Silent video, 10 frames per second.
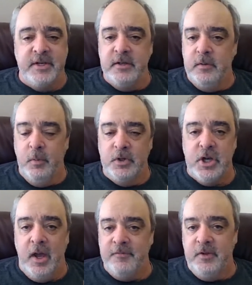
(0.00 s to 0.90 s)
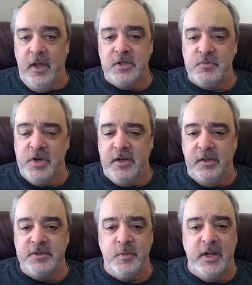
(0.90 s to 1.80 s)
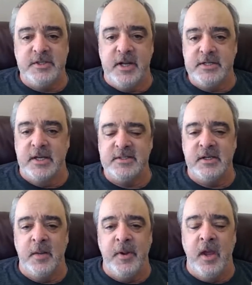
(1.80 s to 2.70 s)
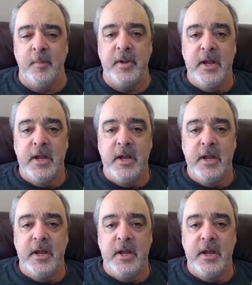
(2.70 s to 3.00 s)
which I feel like is ridiculous. We had state testing coming up,